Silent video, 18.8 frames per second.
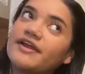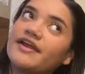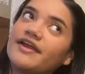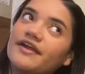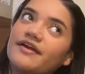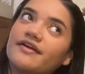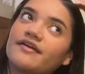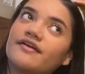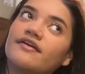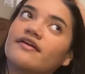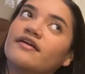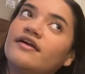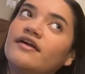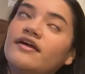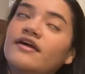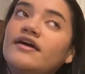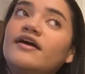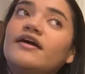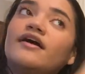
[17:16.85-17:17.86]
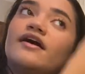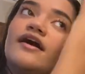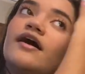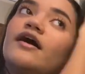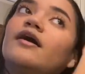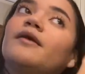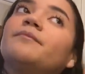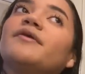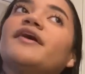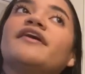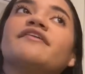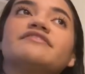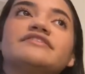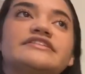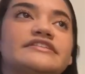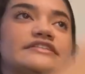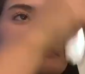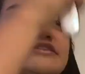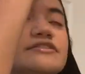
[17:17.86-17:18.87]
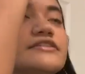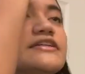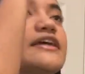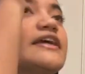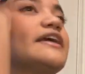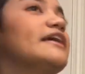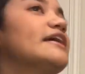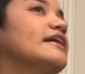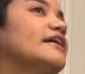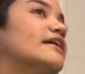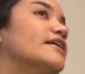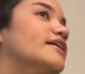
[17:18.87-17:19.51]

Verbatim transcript: hair up every single day,